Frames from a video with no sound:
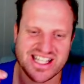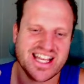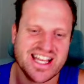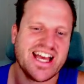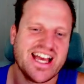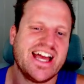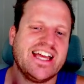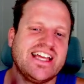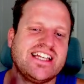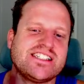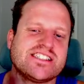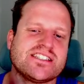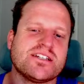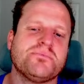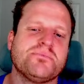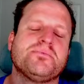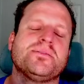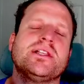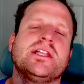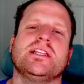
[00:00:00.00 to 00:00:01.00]
he's
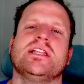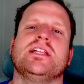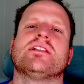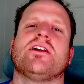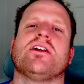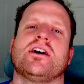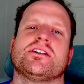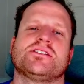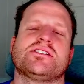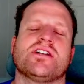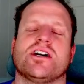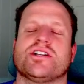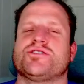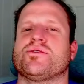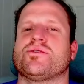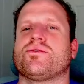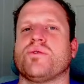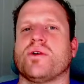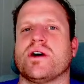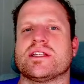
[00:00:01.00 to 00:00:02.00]
completely lost touch with
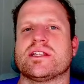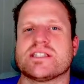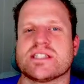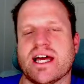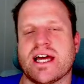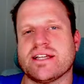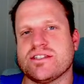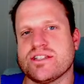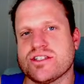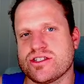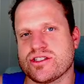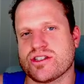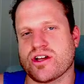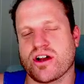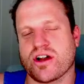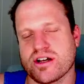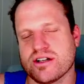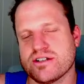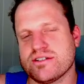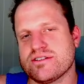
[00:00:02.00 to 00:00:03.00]
what it's like to
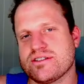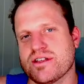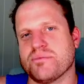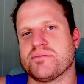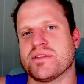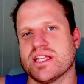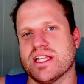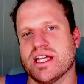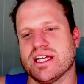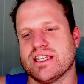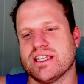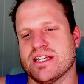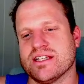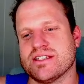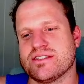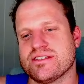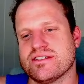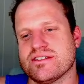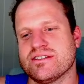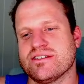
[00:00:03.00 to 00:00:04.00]
start something like this.